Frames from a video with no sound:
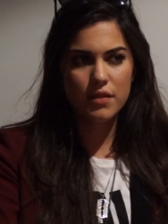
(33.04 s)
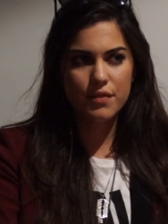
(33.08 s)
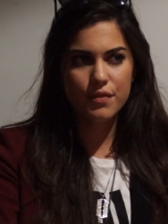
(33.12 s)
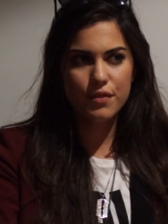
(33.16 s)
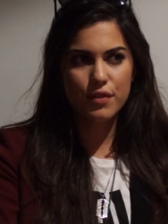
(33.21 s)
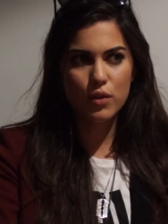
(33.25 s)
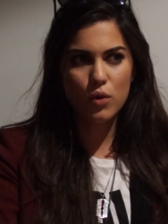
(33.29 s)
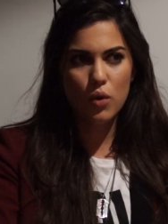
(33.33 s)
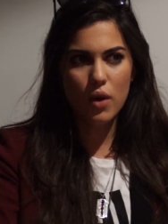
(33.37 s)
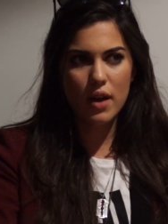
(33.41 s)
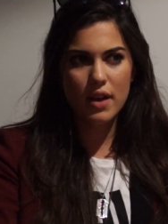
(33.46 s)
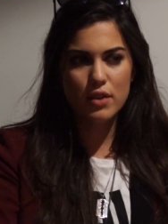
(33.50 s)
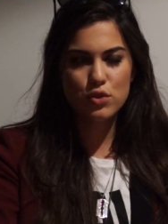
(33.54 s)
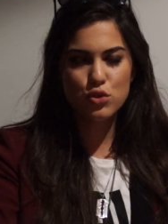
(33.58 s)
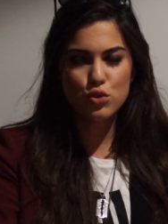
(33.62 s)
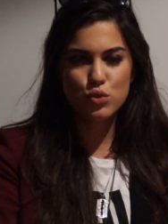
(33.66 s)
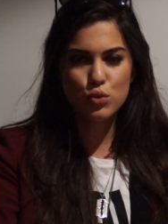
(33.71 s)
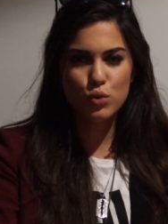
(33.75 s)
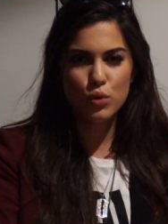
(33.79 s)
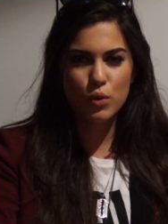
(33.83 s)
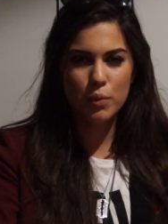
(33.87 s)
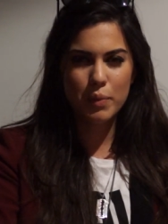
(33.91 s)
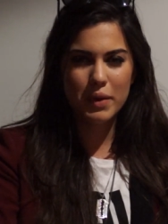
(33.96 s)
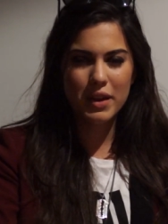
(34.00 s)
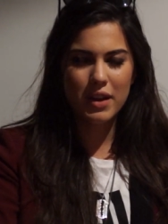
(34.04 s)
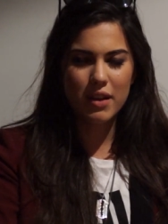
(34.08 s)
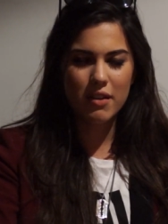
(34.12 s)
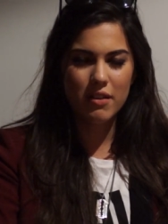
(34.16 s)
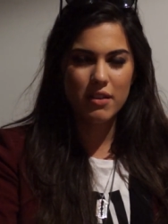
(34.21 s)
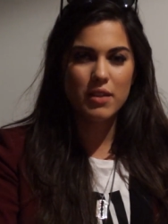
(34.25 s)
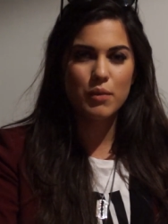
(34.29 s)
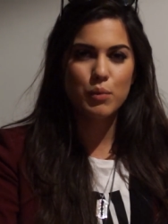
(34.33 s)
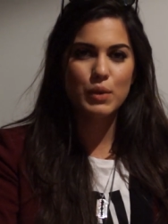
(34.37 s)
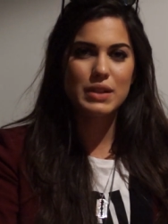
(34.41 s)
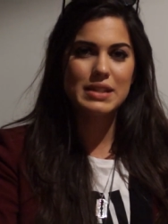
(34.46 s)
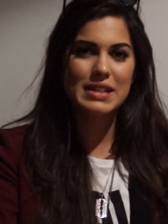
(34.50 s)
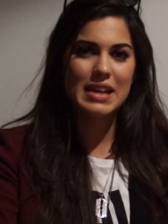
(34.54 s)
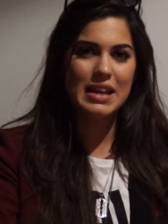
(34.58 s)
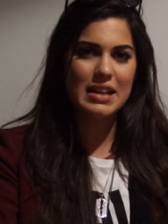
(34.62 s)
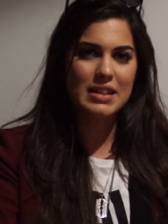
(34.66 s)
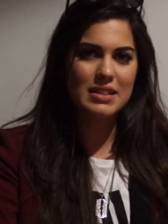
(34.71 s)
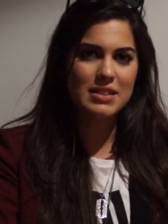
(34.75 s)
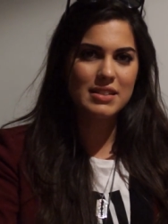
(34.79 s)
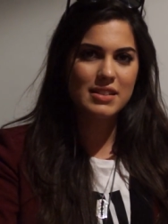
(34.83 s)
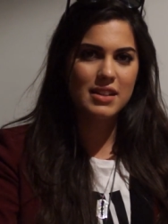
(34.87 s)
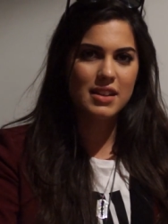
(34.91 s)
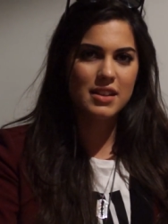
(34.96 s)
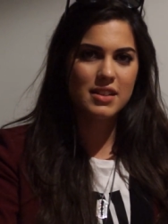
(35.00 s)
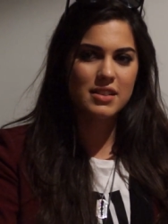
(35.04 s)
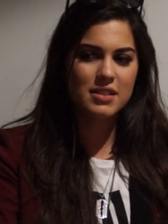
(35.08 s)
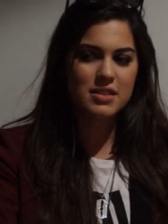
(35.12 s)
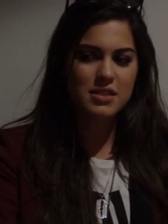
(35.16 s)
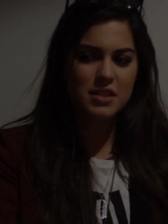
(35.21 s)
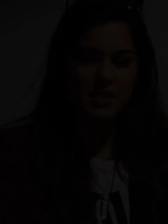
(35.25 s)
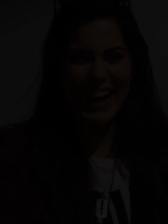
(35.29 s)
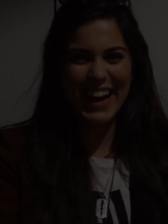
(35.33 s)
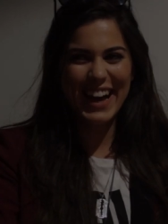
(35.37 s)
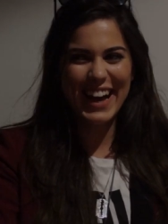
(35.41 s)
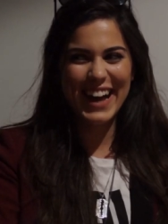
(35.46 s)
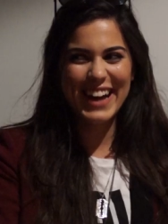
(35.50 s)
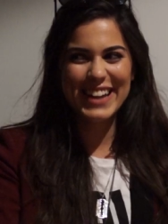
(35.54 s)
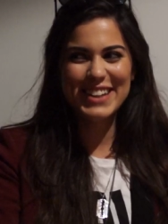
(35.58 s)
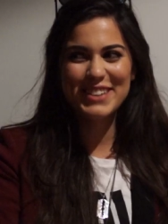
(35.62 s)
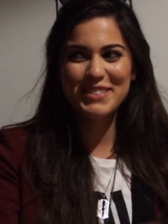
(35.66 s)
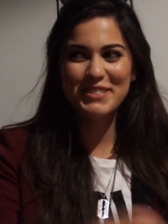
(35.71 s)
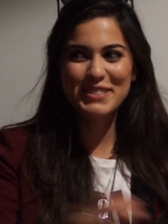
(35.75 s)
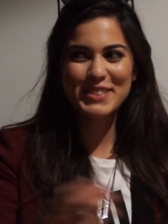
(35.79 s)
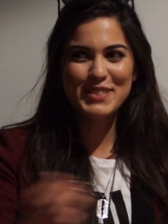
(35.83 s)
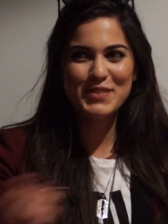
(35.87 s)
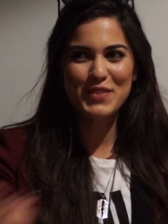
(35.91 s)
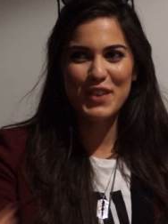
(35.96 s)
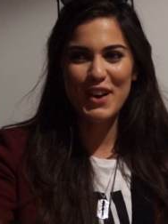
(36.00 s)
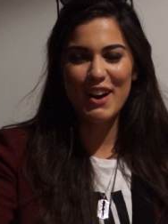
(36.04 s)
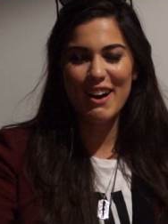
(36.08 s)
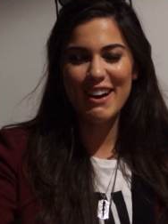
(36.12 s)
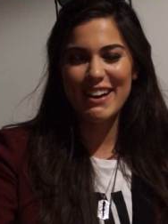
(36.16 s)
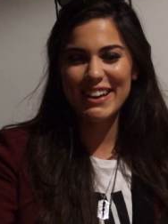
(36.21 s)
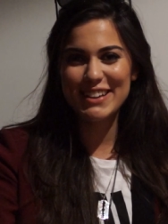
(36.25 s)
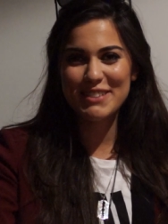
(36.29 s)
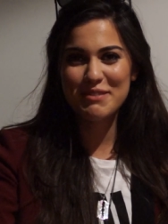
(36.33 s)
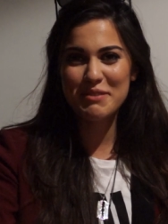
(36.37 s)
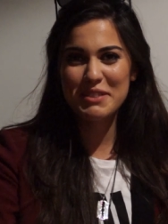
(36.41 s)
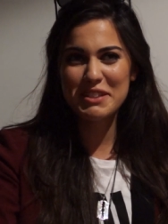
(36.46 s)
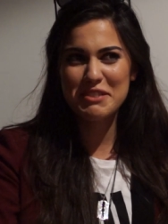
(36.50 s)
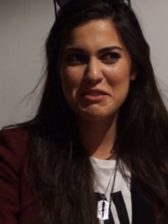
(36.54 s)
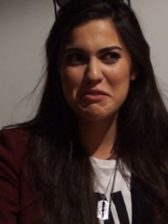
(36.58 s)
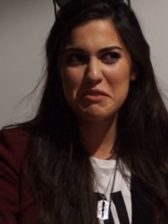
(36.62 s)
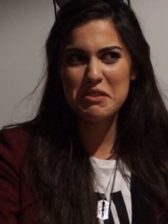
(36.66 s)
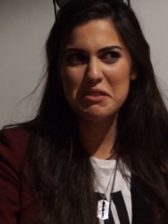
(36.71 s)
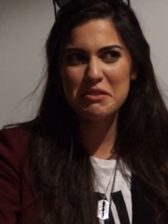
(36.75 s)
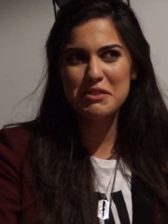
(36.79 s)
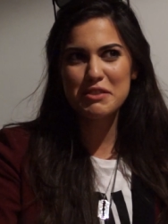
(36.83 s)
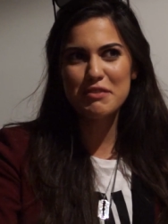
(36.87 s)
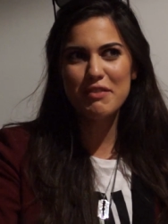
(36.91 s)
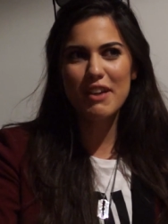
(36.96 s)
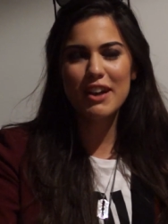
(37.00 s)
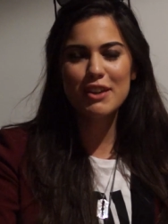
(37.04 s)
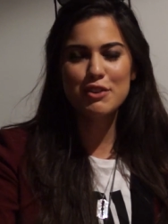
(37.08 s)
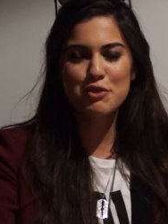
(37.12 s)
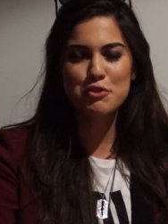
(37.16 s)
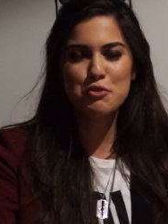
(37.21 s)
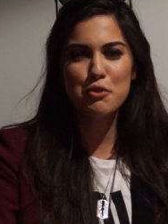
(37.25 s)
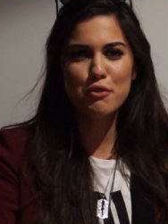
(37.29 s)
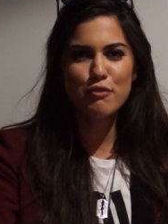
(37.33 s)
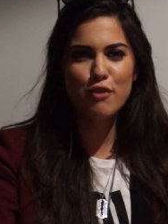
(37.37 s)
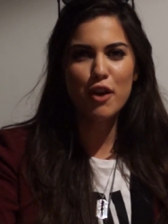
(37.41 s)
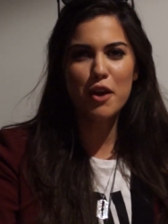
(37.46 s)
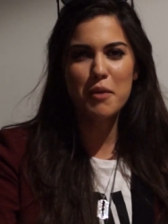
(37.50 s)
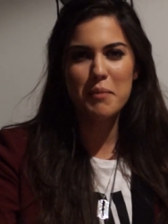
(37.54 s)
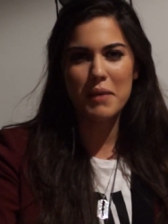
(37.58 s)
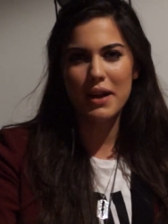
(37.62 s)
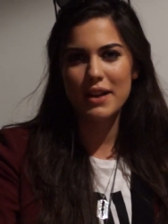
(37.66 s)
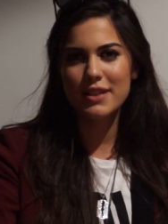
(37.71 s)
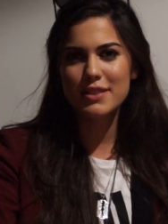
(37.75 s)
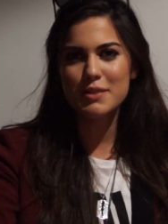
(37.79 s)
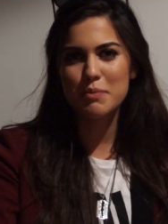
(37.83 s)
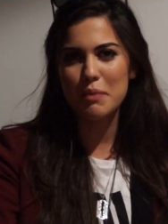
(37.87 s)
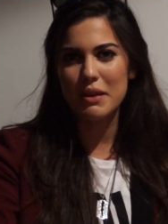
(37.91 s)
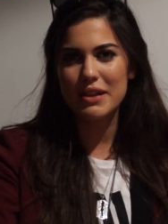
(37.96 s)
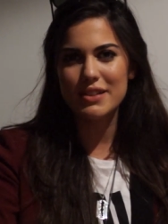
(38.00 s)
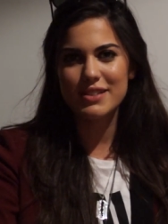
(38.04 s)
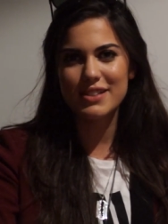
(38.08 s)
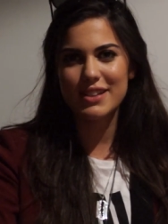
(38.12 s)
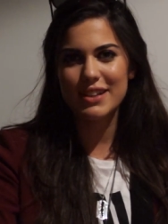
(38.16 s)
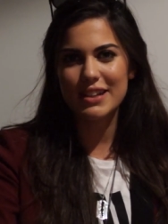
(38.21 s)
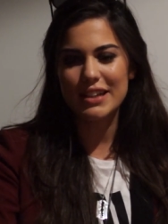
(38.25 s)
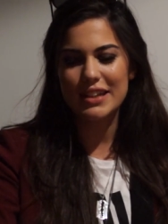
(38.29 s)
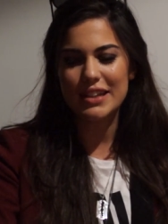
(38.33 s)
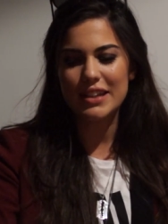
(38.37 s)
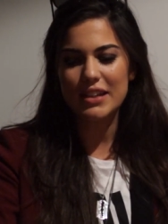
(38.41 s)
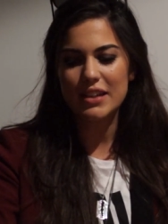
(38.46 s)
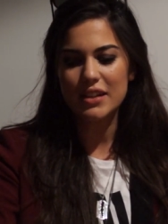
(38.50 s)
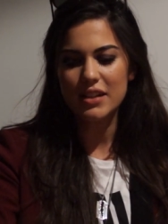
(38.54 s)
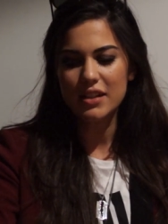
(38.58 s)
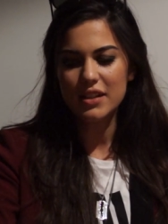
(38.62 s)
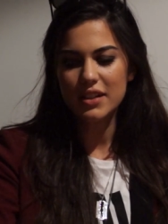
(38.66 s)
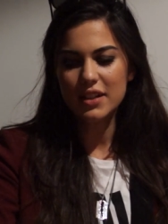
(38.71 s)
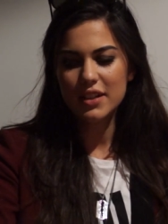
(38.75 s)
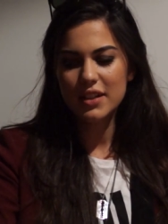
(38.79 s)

for quite a short period we dated, and it was fine. It was a very short romance, basically.